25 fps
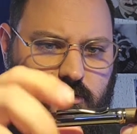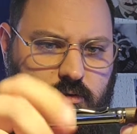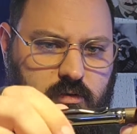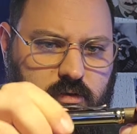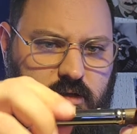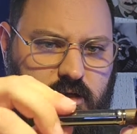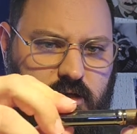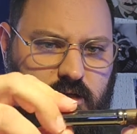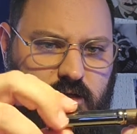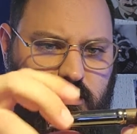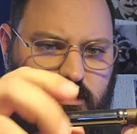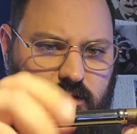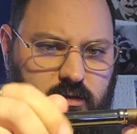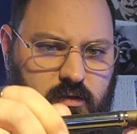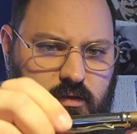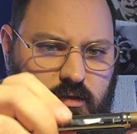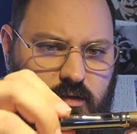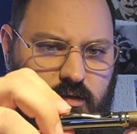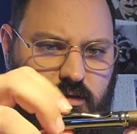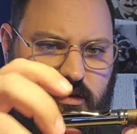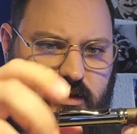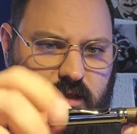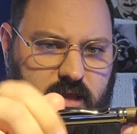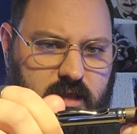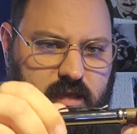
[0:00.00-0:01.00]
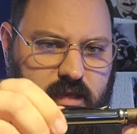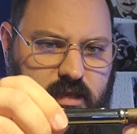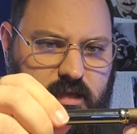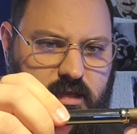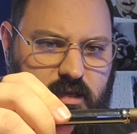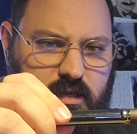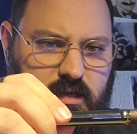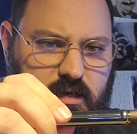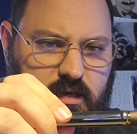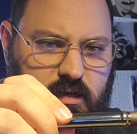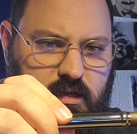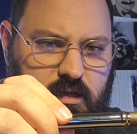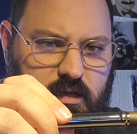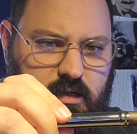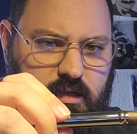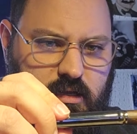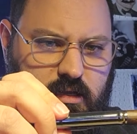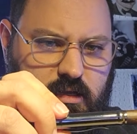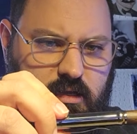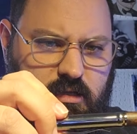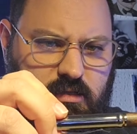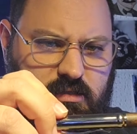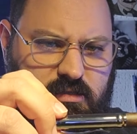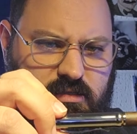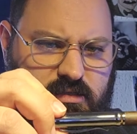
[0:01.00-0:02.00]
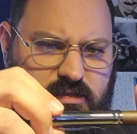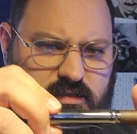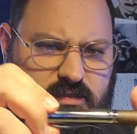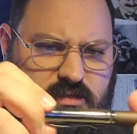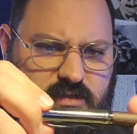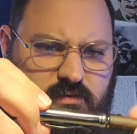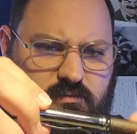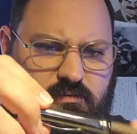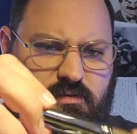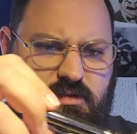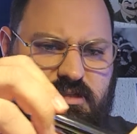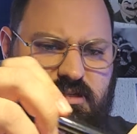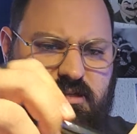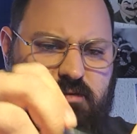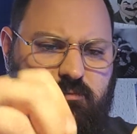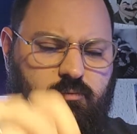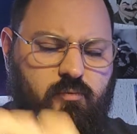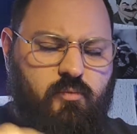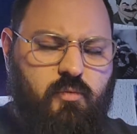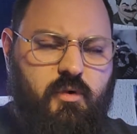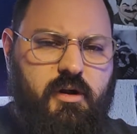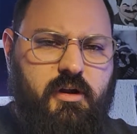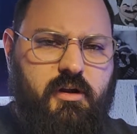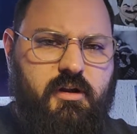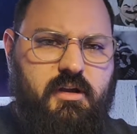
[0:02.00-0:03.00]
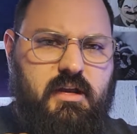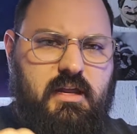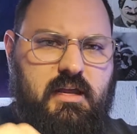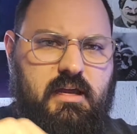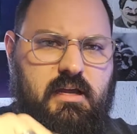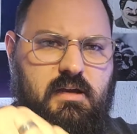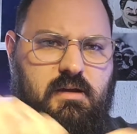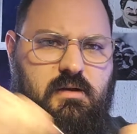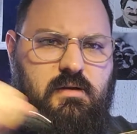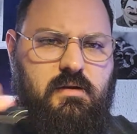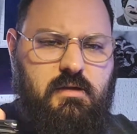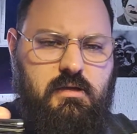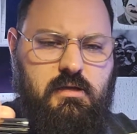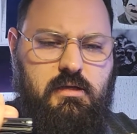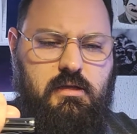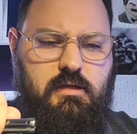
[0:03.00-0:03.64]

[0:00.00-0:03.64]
Doesn't look like it. It's doing something weird now.